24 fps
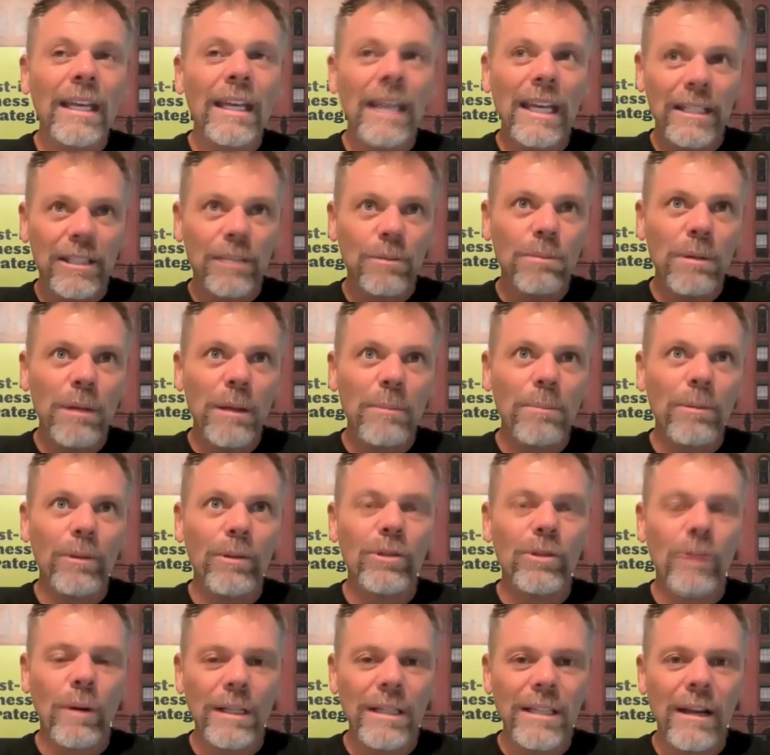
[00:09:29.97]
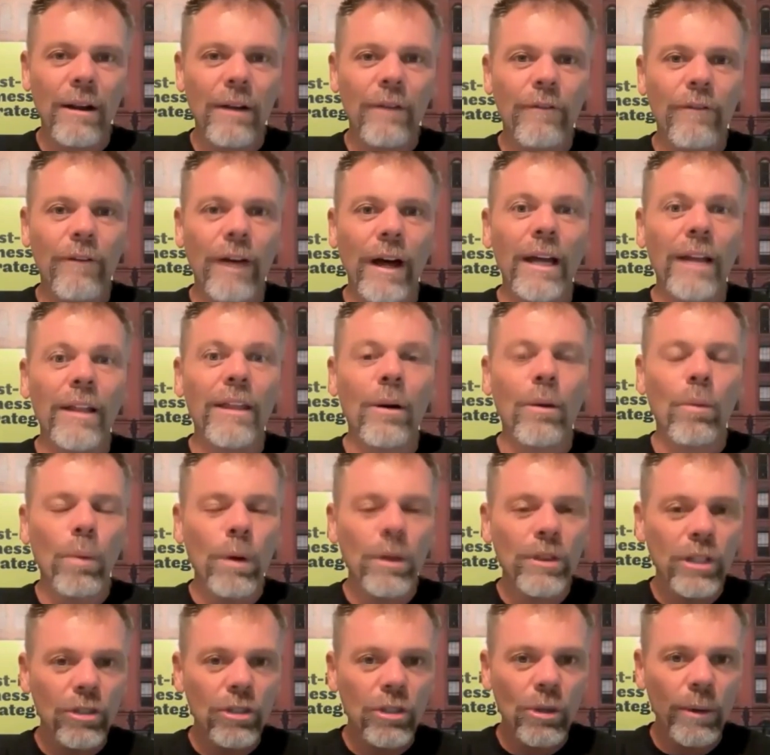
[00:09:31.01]
gets people to identify that
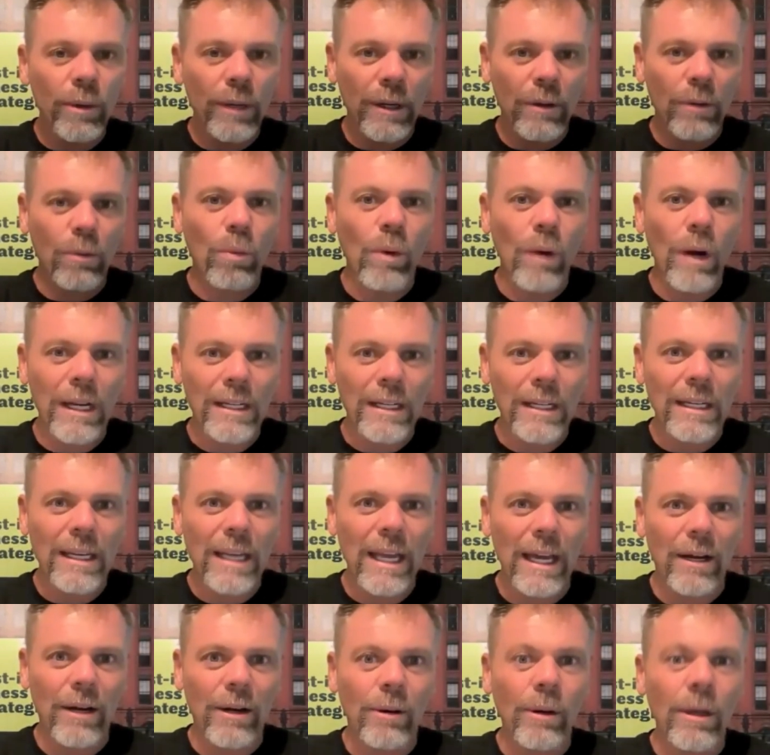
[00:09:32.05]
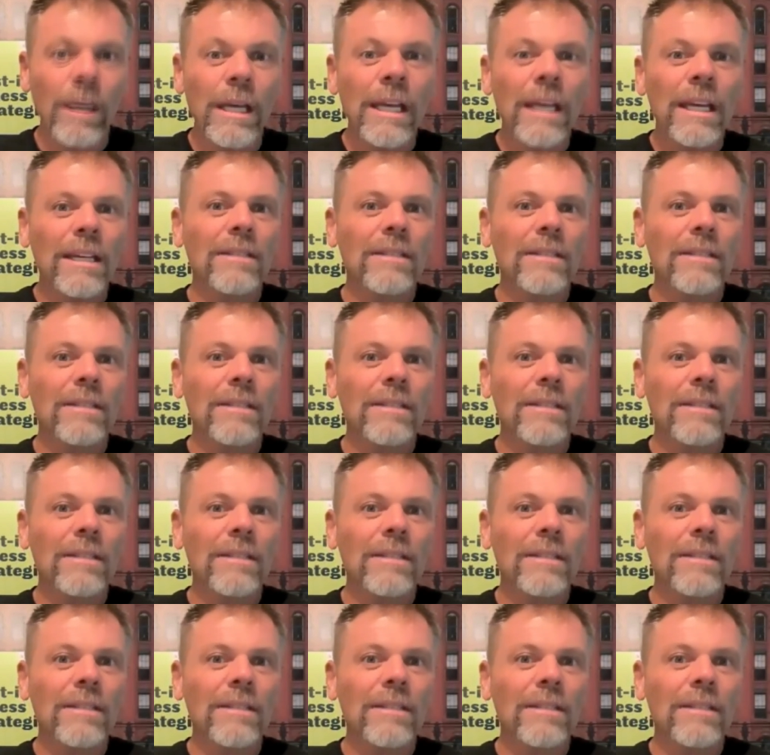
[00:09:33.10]
what they're doing right now